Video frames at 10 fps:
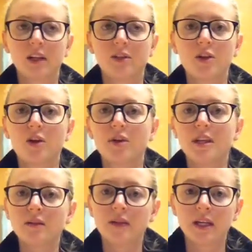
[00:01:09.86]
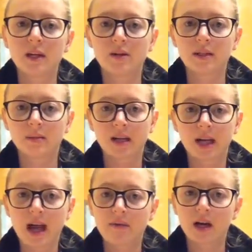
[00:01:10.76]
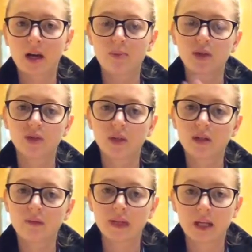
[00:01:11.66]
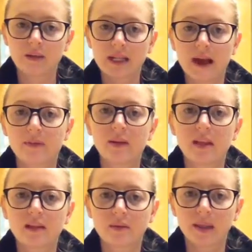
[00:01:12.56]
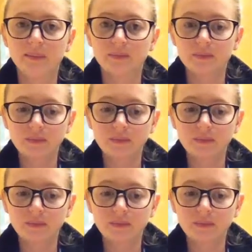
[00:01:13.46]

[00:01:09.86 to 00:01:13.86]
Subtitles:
So these videos, I'm going to have a couple shorter videos after this one.